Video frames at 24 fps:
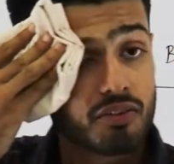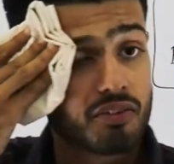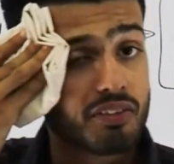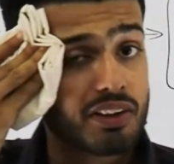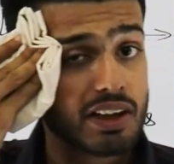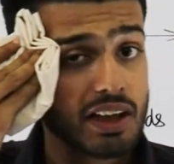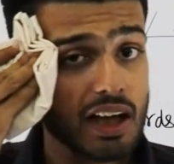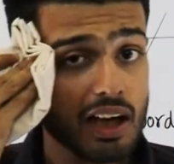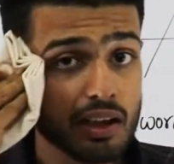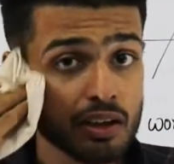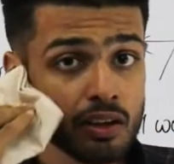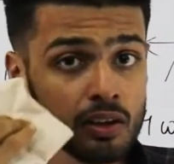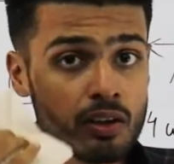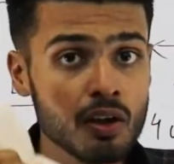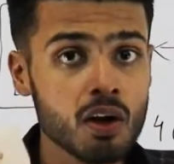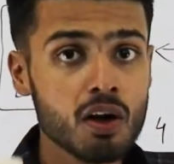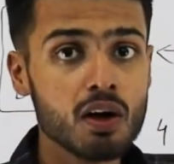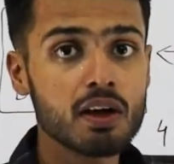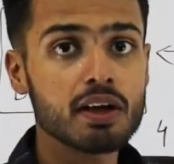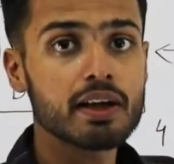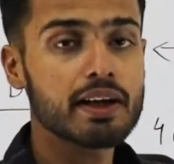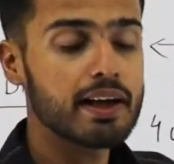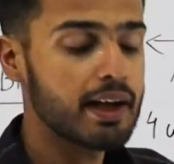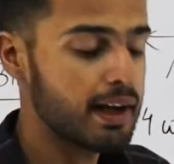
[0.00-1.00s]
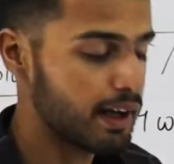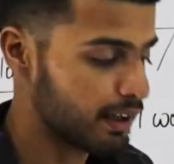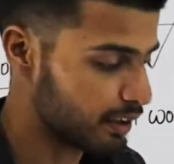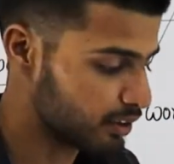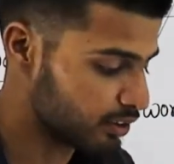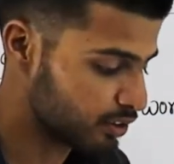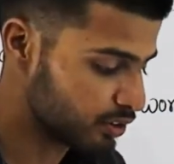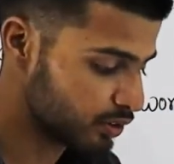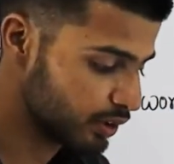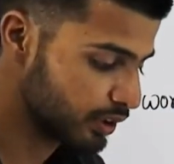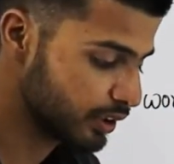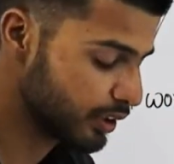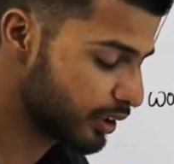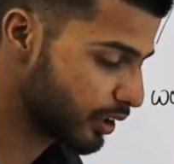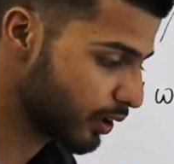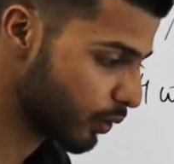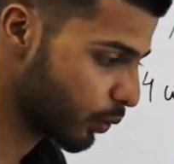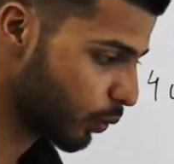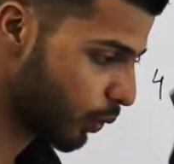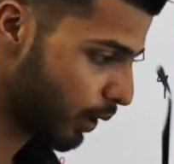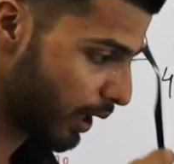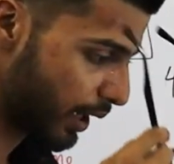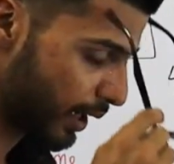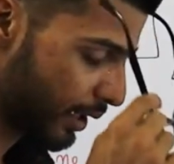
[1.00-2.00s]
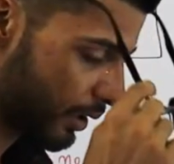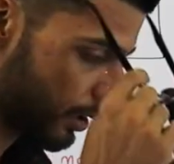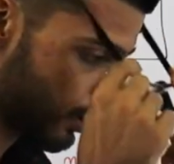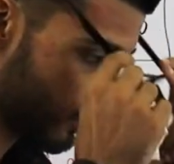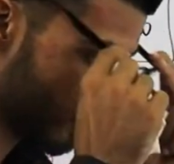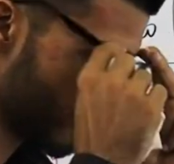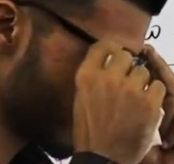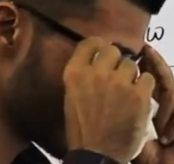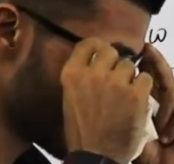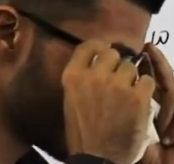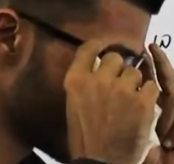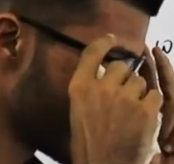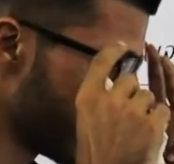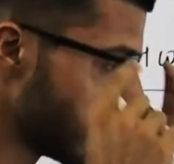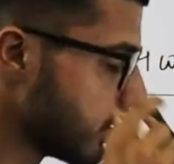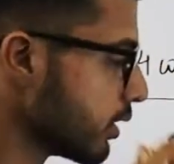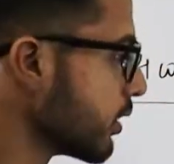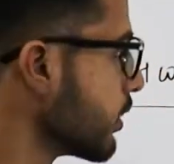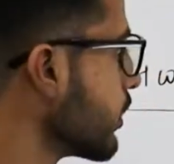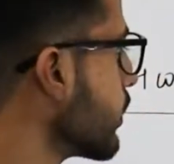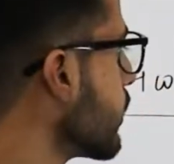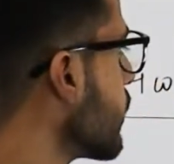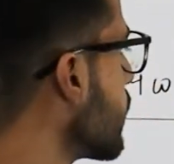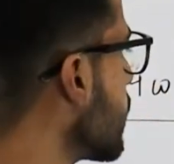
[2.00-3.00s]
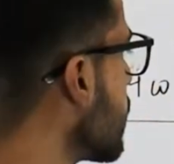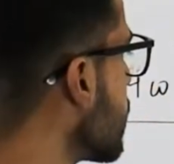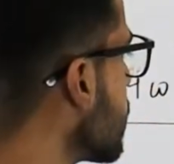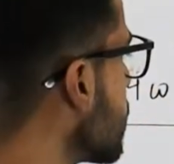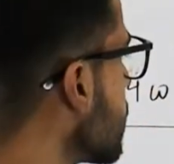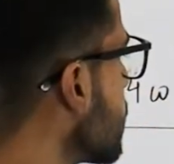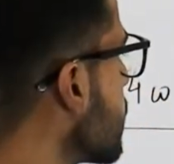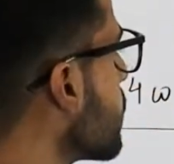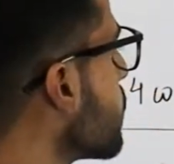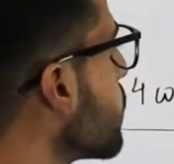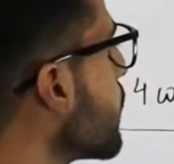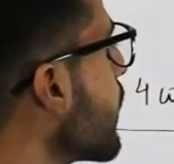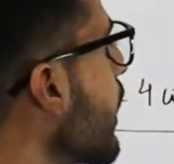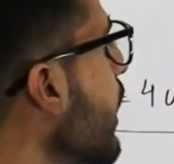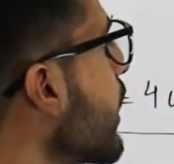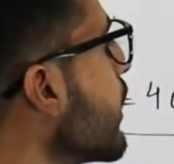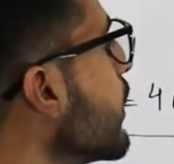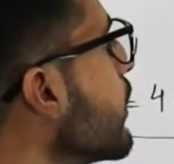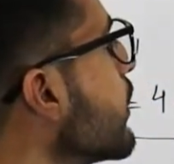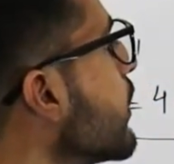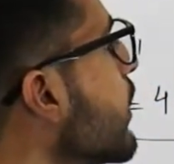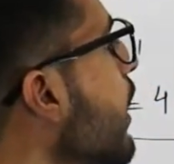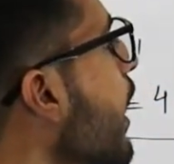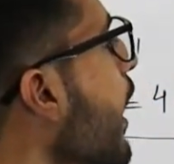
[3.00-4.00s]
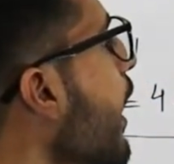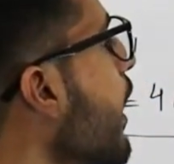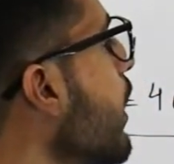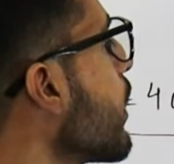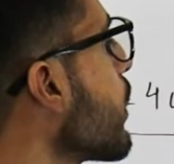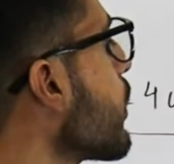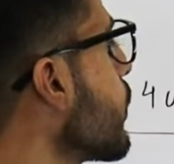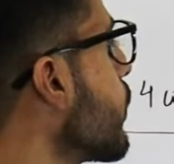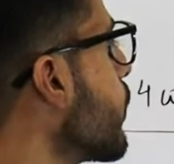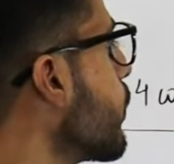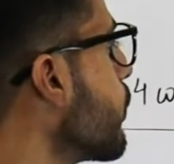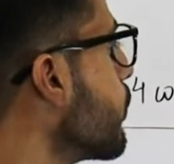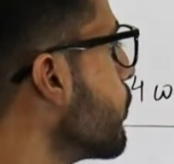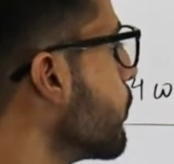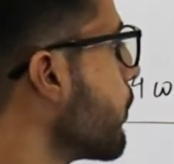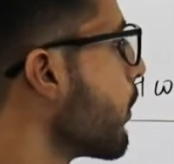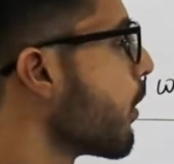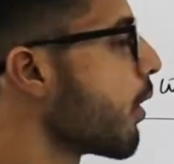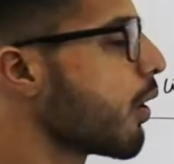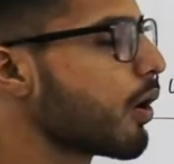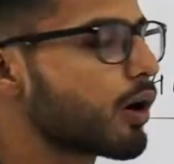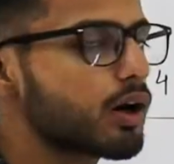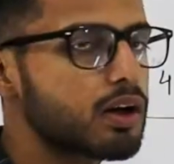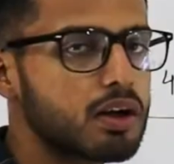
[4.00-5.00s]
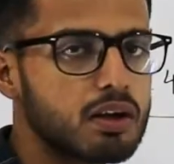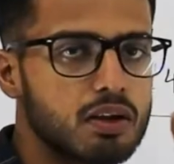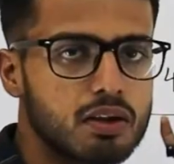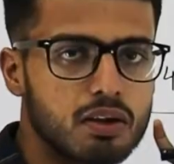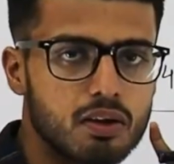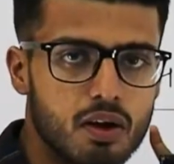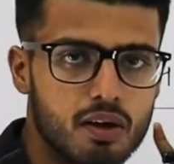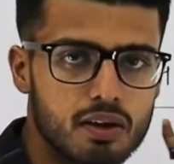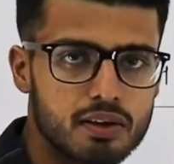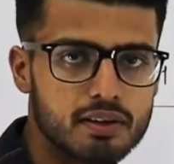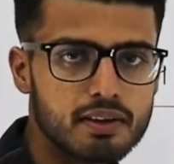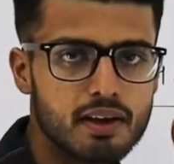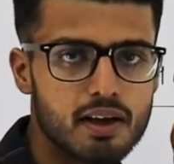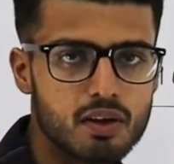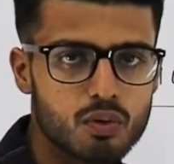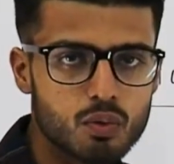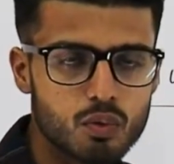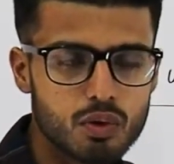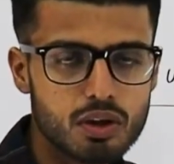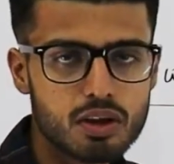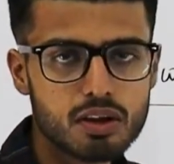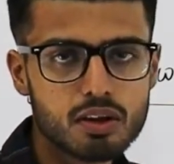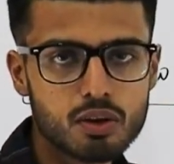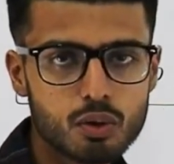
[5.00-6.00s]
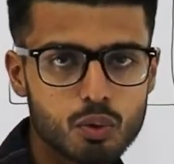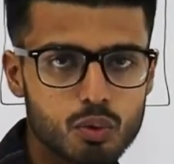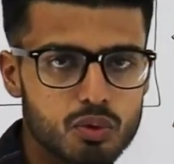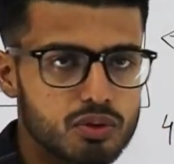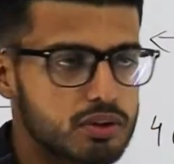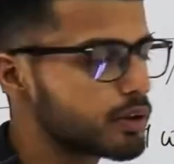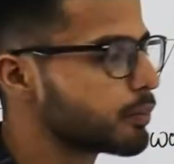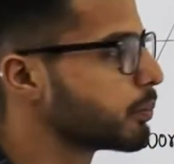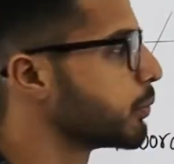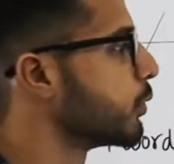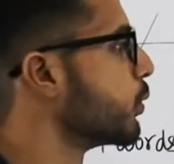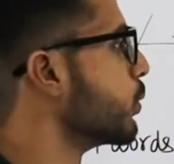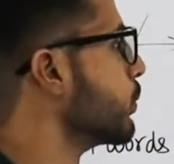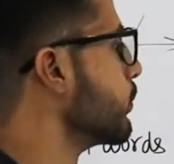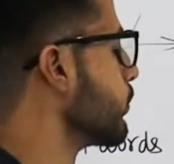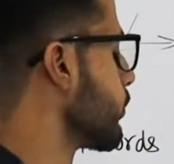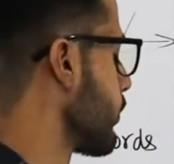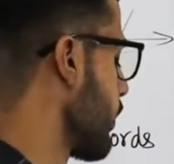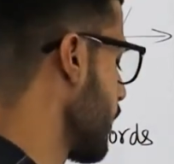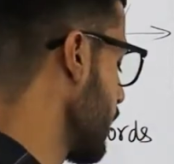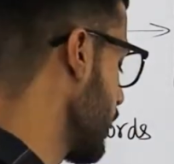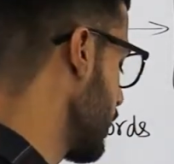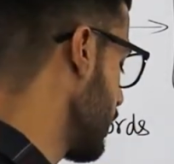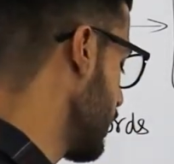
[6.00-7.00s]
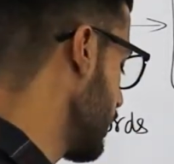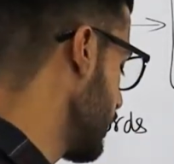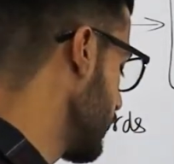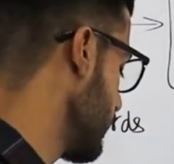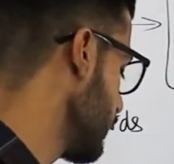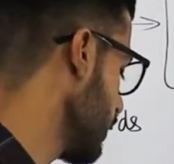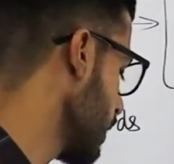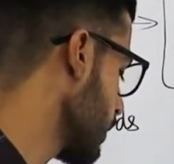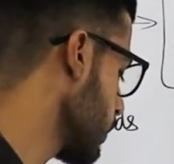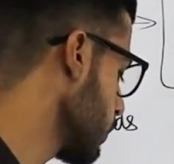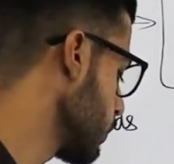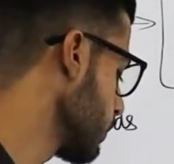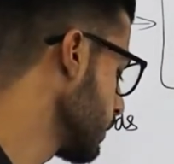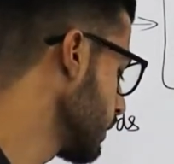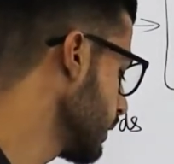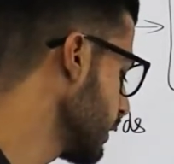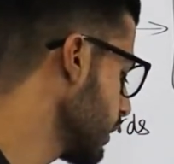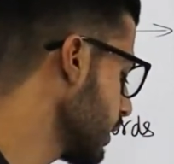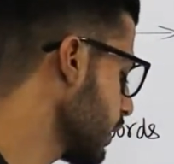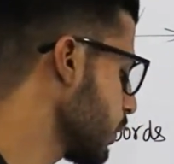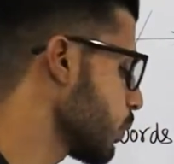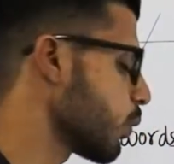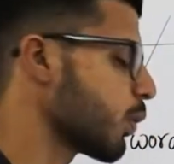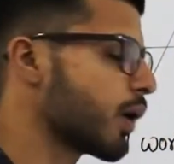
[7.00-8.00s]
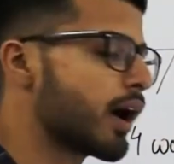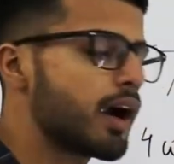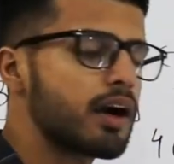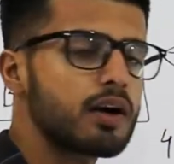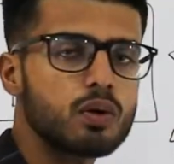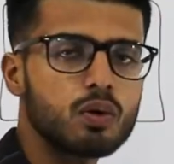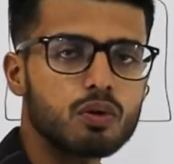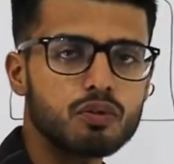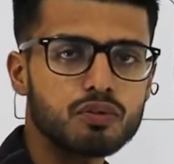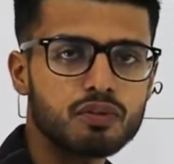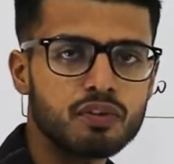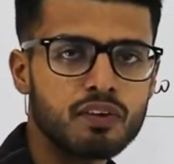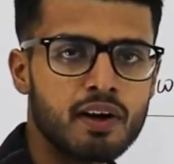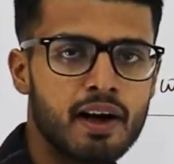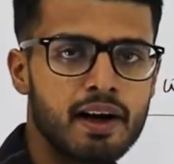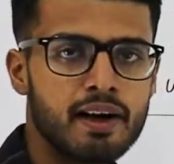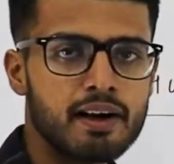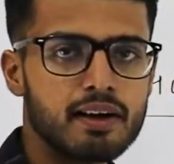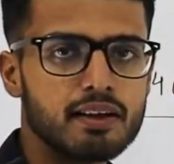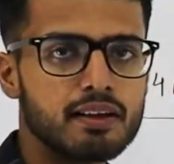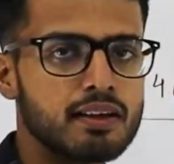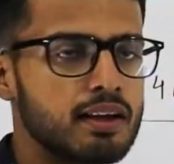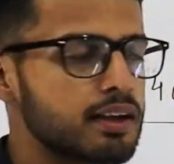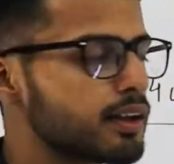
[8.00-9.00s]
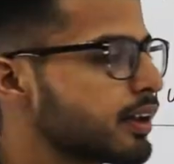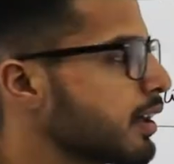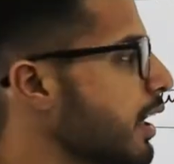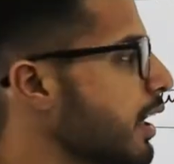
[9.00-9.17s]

we are not actually required to supply that block or that word to CPU. We are only required to find the